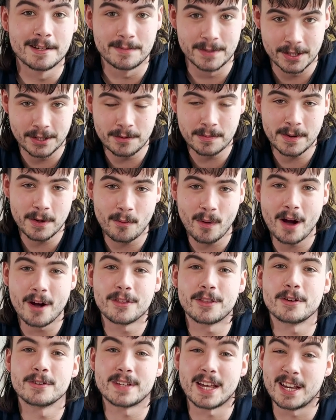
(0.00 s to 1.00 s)
Do be aware of
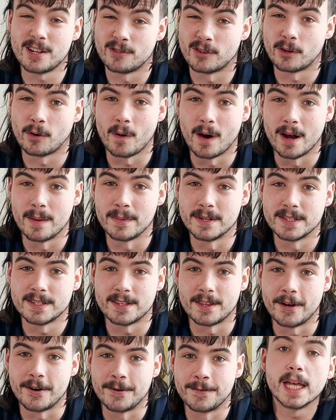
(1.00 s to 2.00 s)
those age requirements
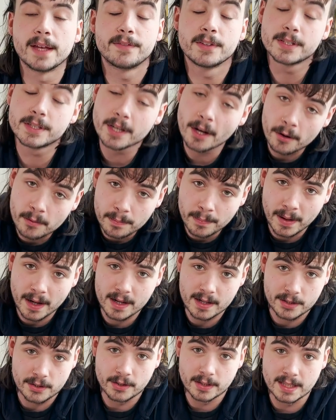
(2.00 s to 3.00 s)
though. If you don't
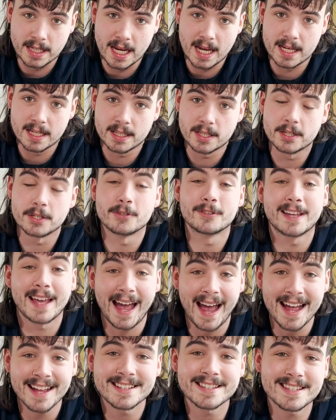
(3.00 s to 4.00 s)
pass your test, you
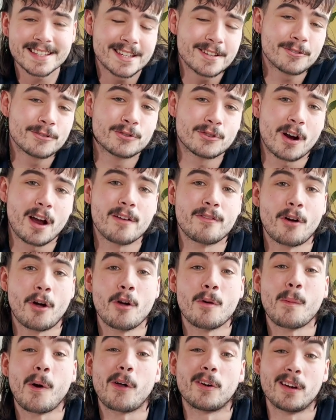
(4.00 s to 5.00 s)
can still drive
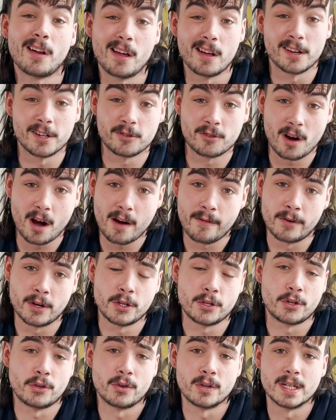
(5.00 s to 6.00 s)
home on learner driver
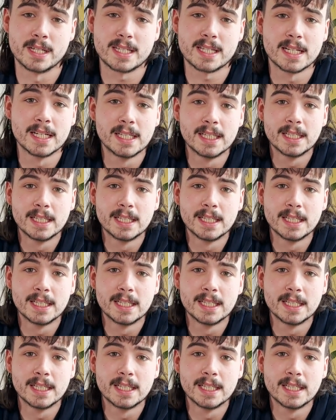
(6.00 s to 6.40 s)
insurance.